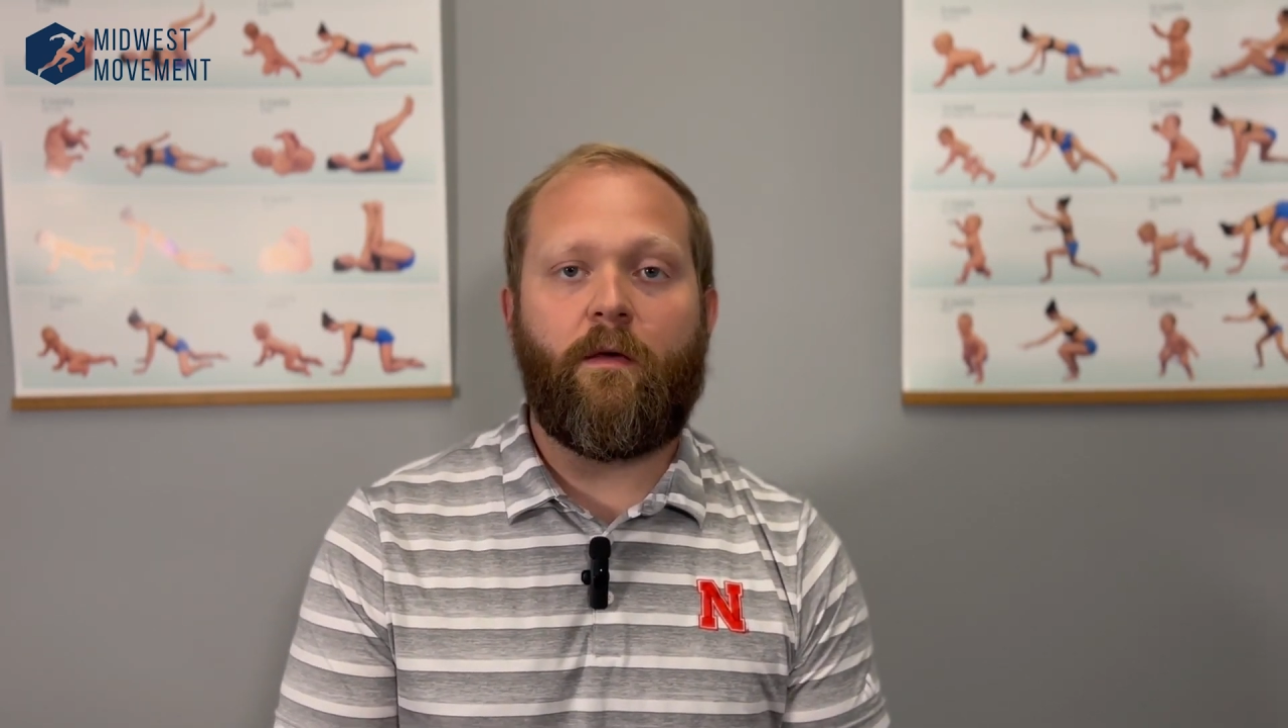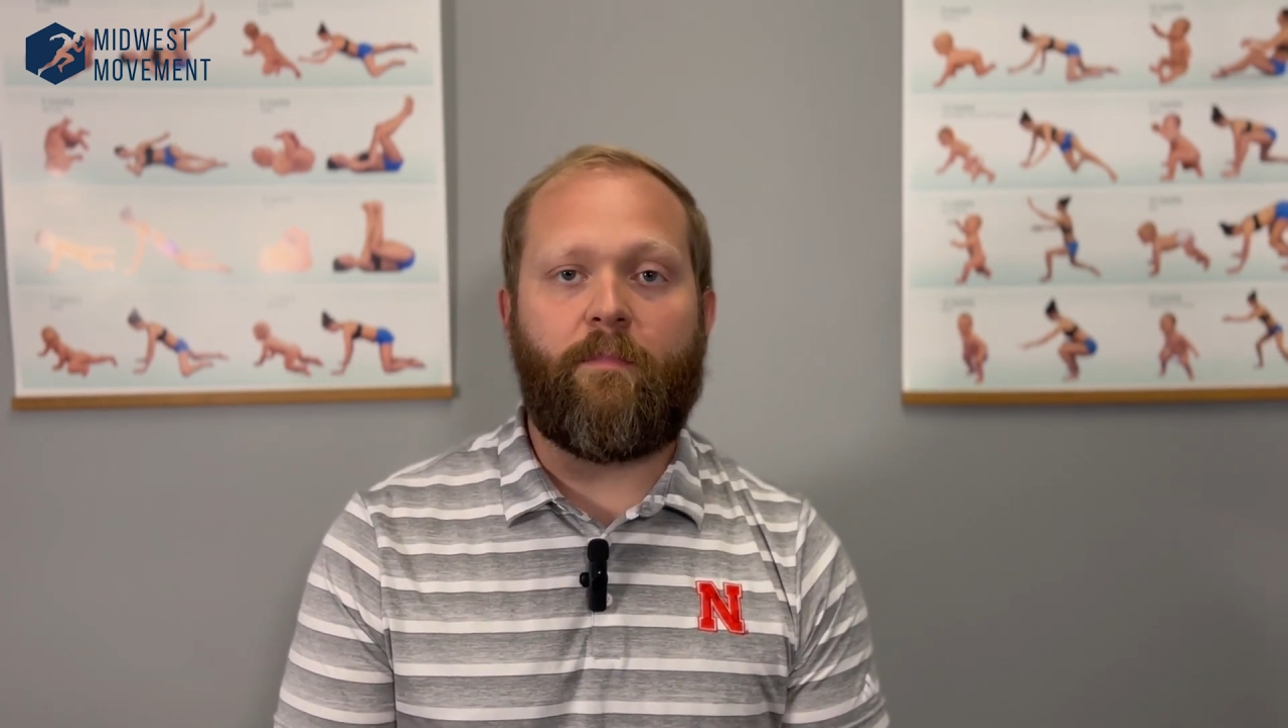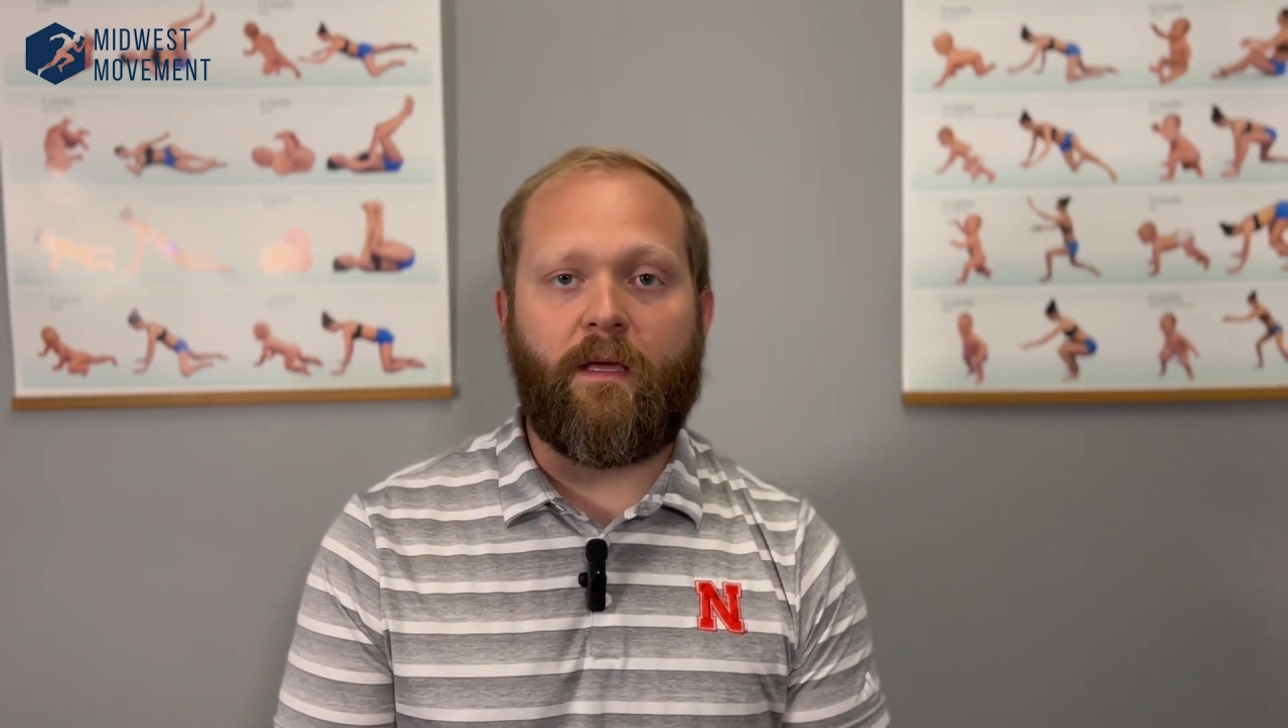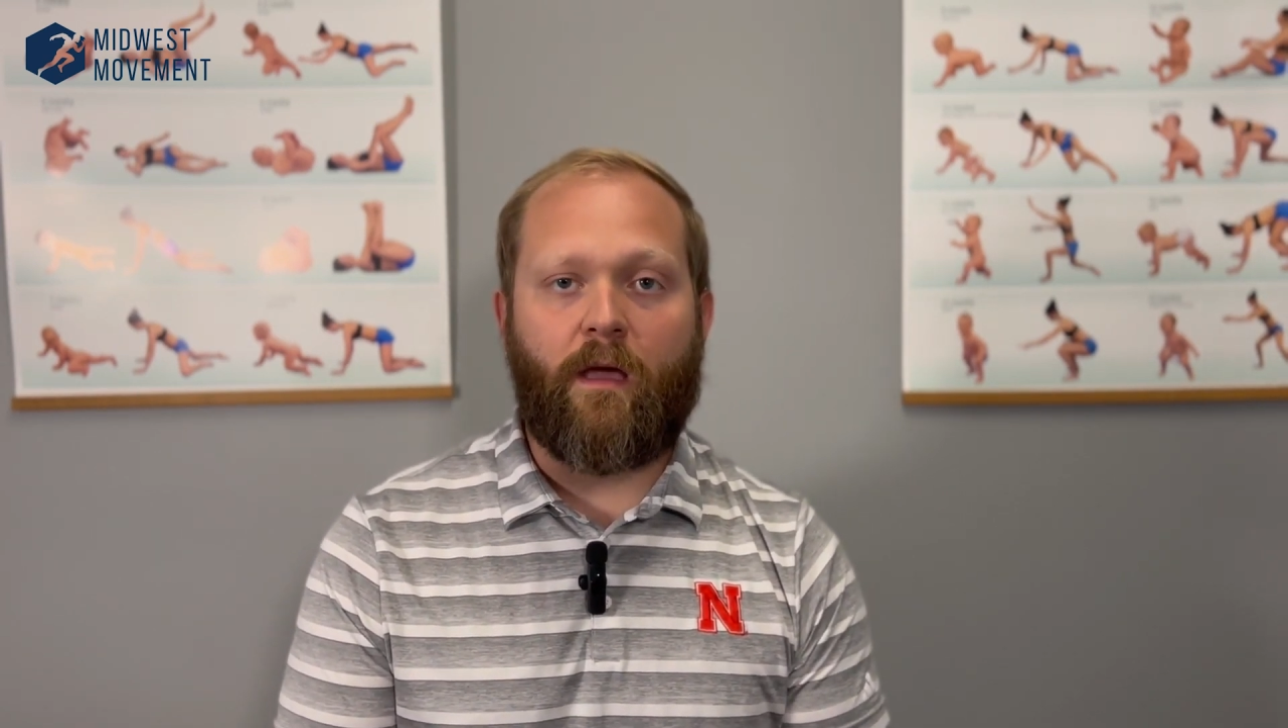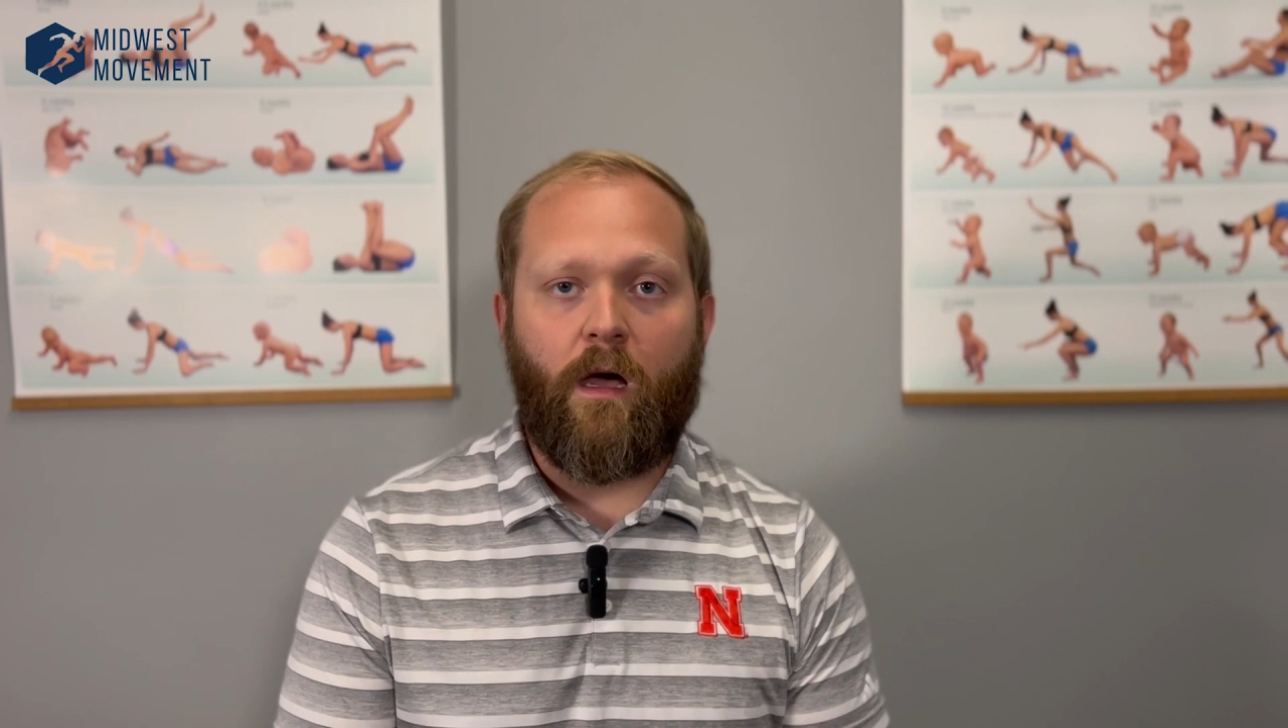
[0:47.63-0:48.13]

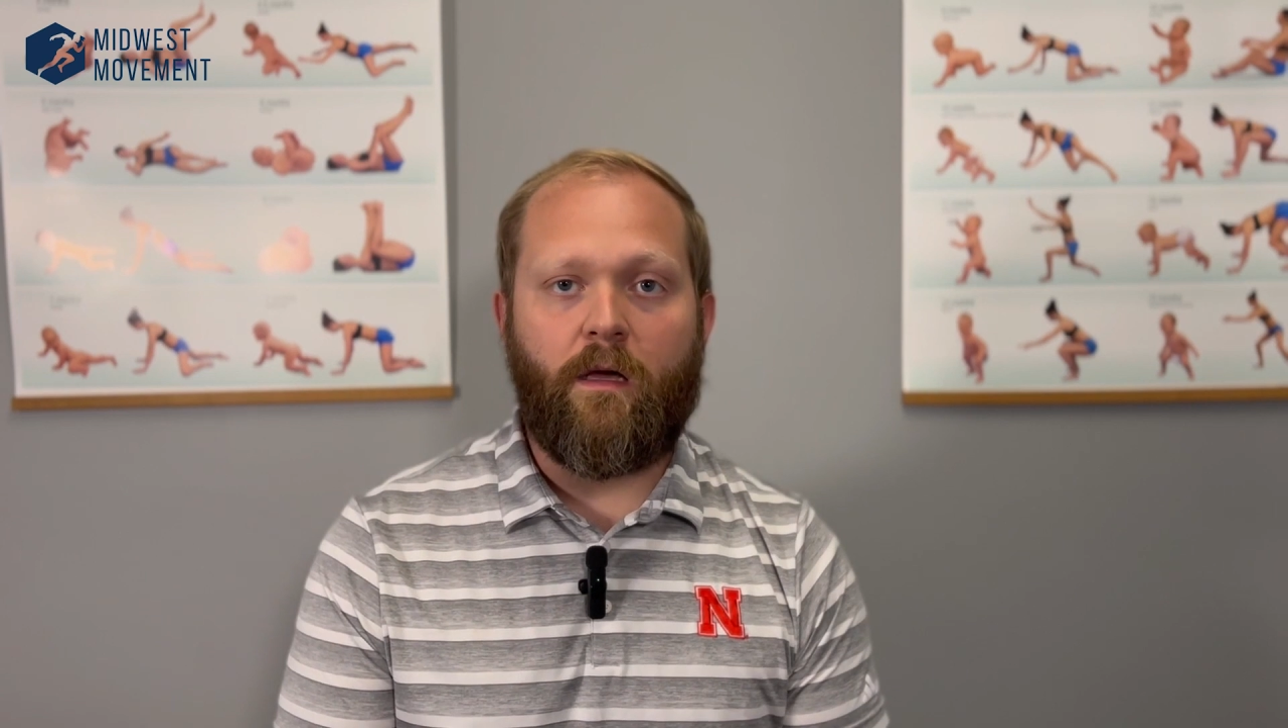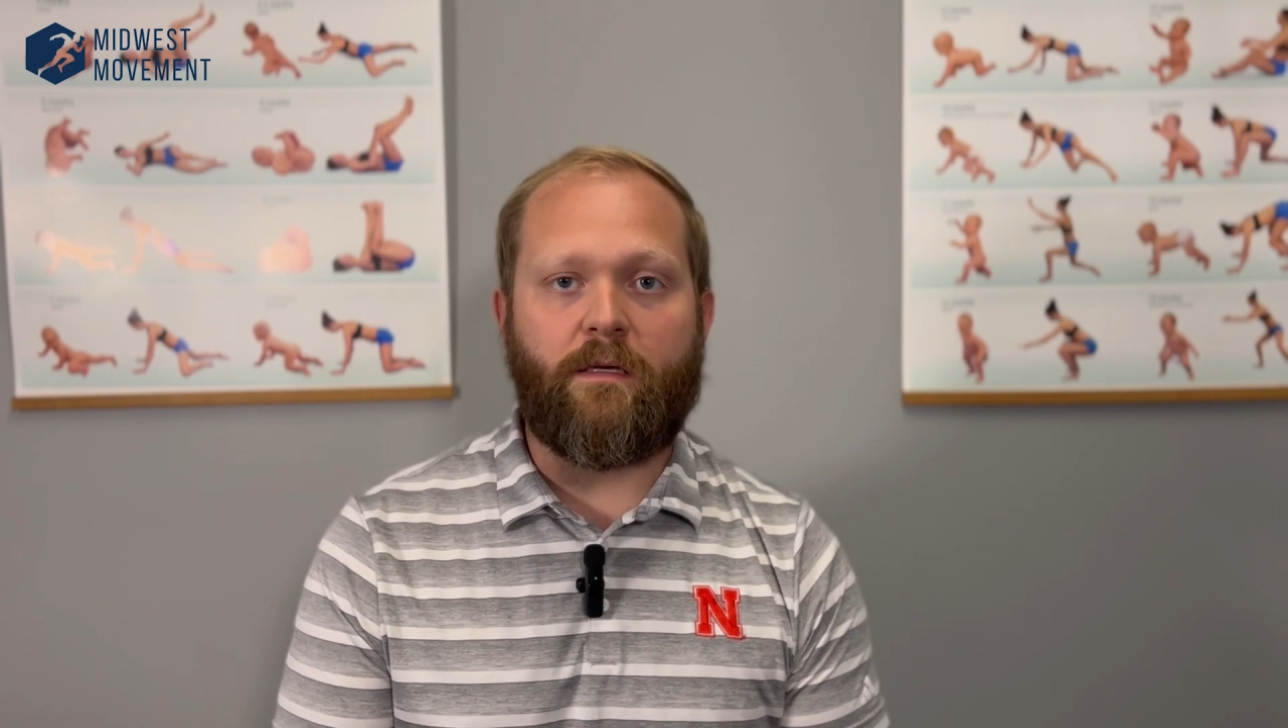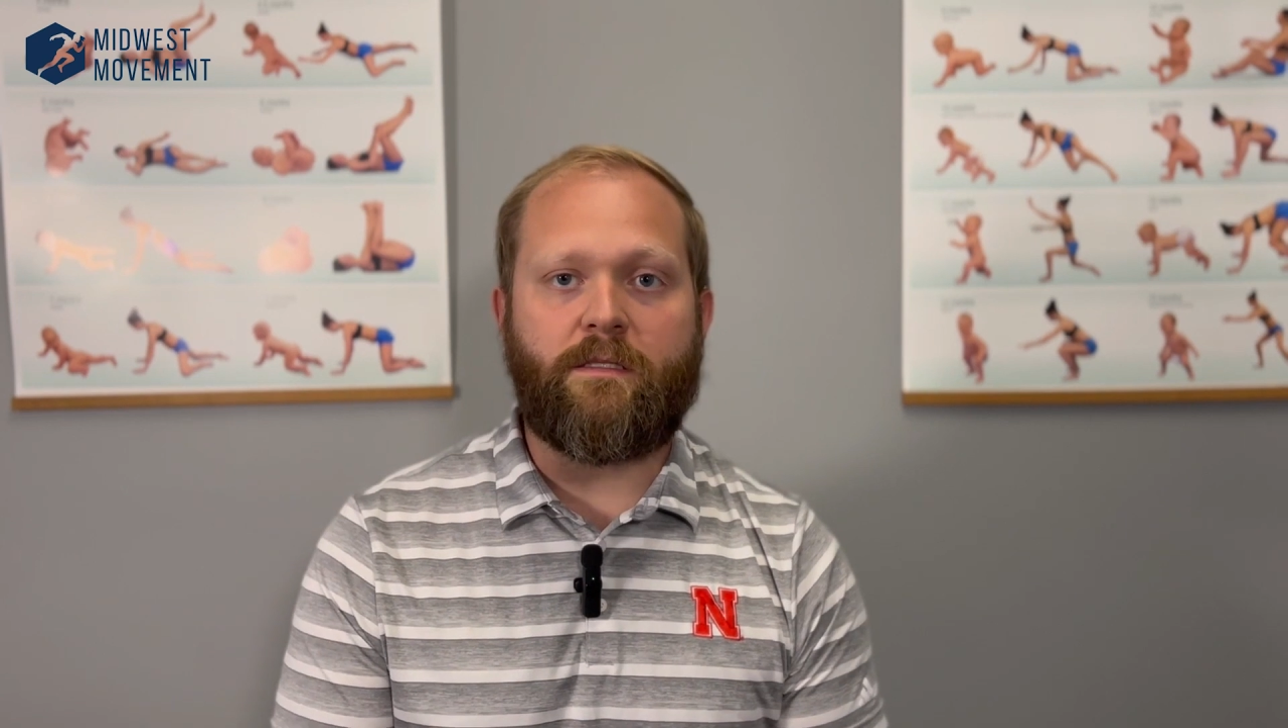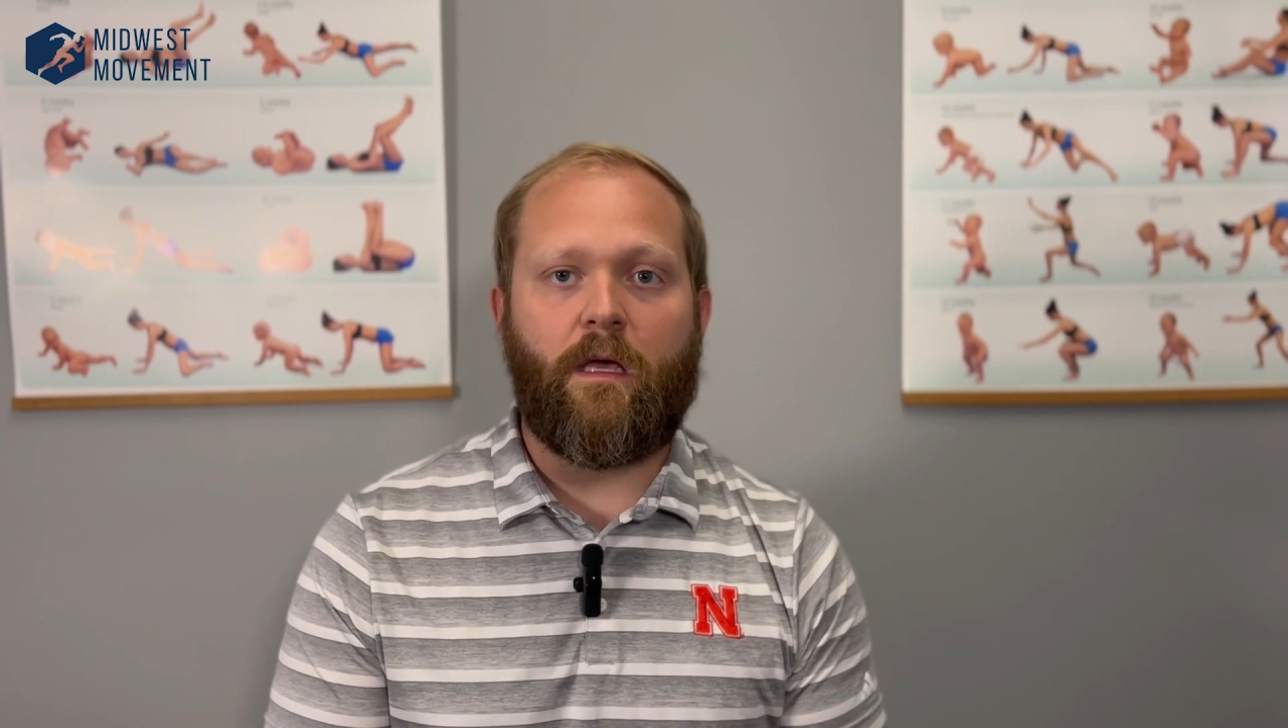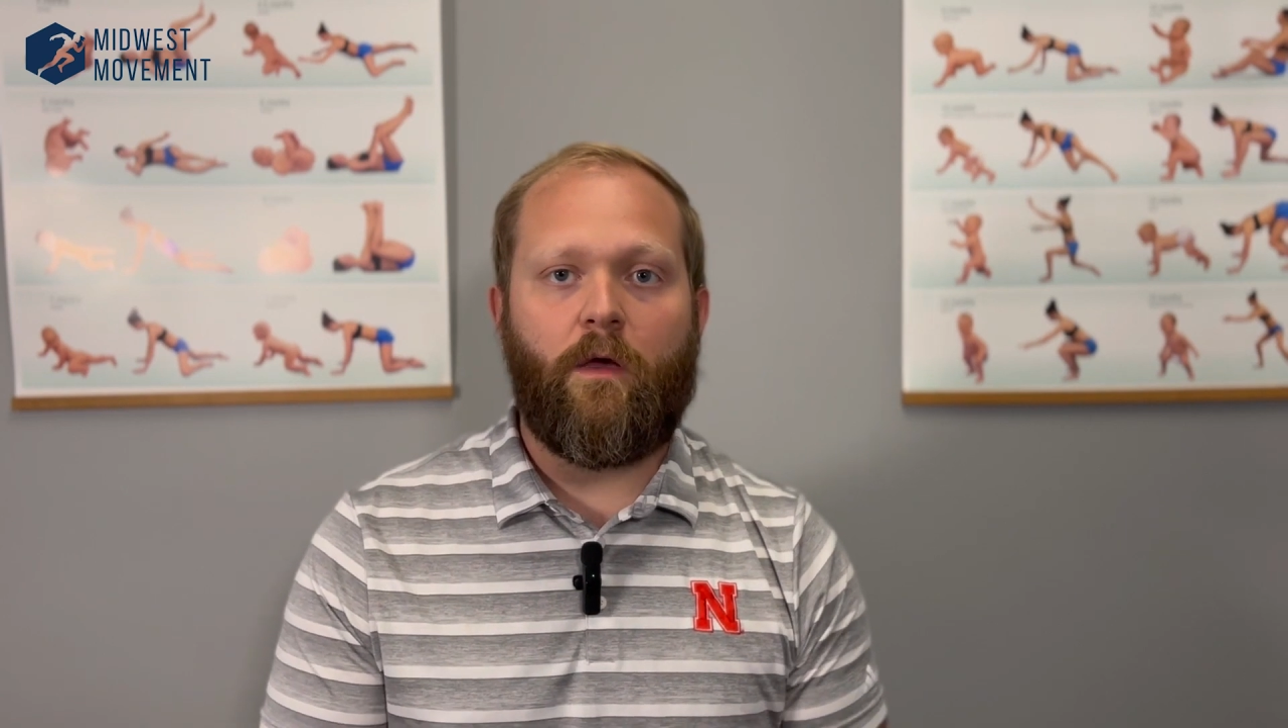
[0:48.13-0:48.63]

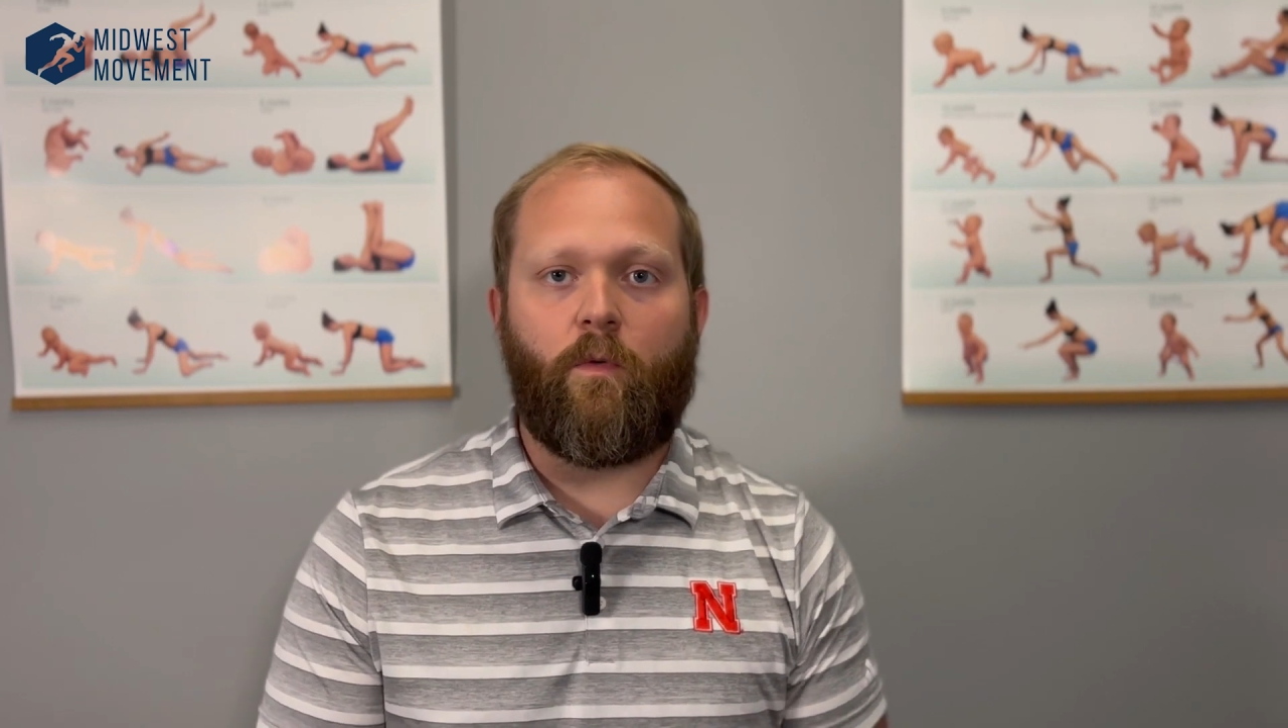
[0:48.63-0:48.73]
because